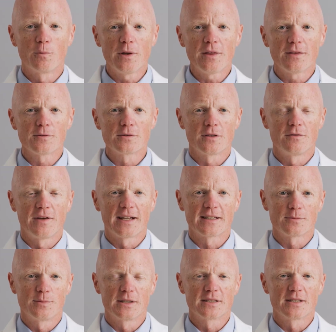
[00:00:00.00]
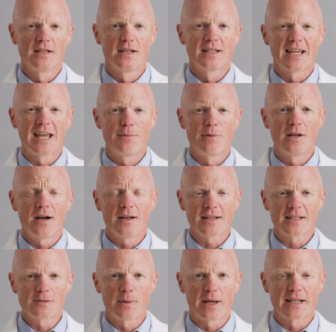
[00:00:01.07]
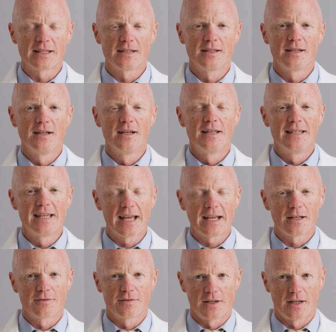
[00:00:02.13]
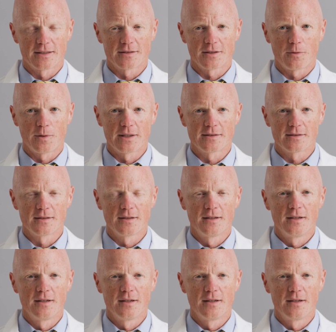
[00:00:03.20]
with those advancements came an unexpected negative consequence: